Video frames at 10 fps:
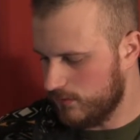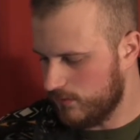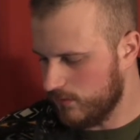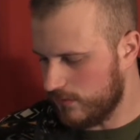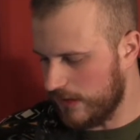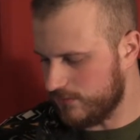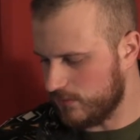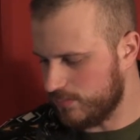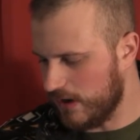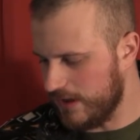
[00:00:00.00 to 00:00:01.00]
Seuss
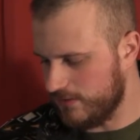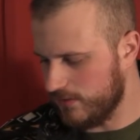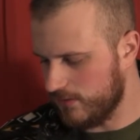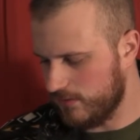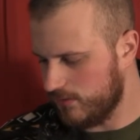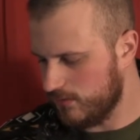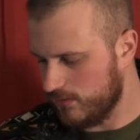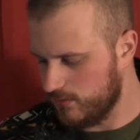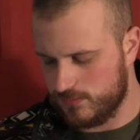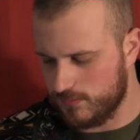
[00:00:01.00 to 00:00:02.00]
Enterprises,
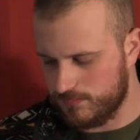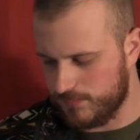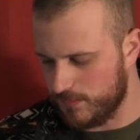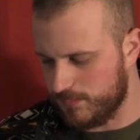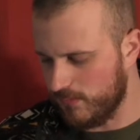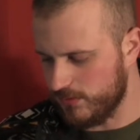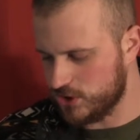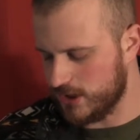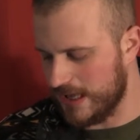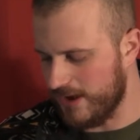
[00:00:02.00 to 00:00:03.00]
the
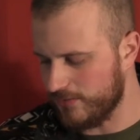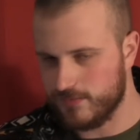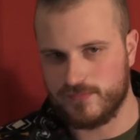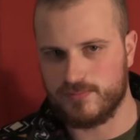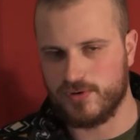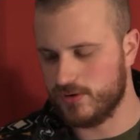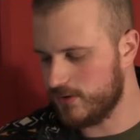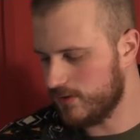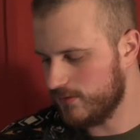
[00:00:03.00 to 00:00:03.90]
publishing house of the book,